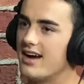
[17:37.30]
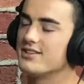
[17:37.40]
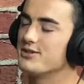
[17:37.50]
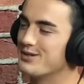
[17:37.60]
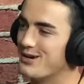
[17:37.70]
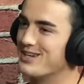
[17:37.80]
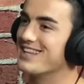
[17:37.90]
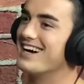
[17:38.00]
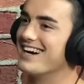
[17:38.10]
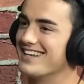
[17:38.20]
I do know a
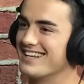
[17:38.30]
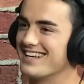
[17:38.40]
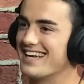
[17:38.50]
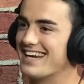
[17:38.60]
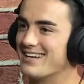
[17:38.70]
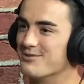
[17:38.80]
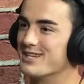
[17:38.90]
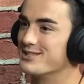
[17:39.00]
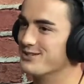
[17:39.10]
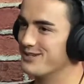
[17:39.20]
lot. And what
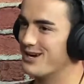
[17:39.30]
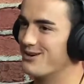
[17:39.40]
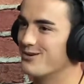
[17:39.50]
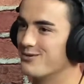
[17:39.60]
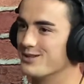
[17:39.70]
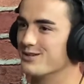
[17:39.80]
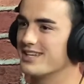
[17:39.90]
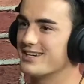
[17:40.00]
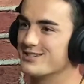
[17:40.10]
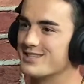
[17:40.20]
I do know with your
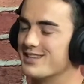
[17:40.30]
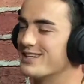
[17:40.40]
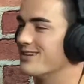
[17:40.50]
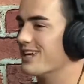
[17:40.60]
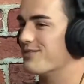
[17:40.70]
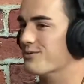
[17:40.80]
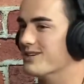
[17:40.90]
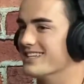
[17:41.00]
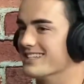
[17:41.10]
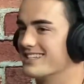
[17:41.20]
leaders, the leader never
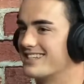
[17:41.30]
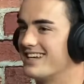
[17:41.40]
wins.